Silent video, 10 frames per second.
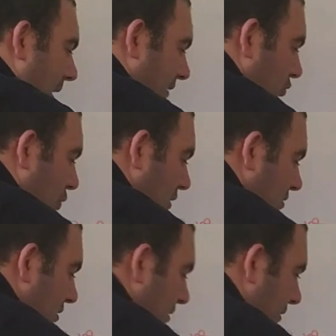but
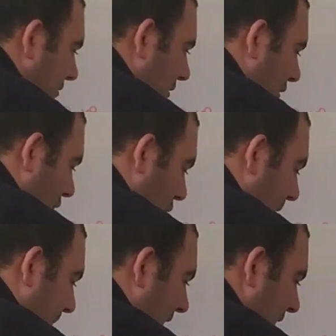water will
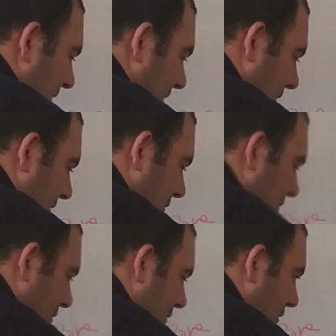be less.
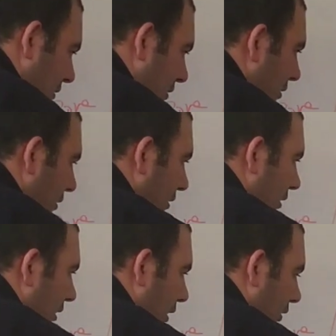
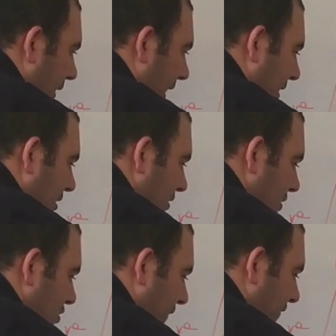Okay,
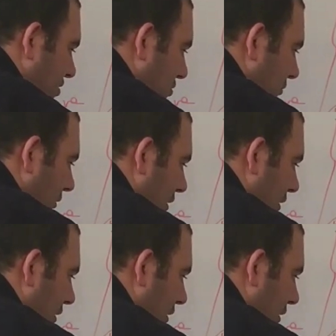soft tissue.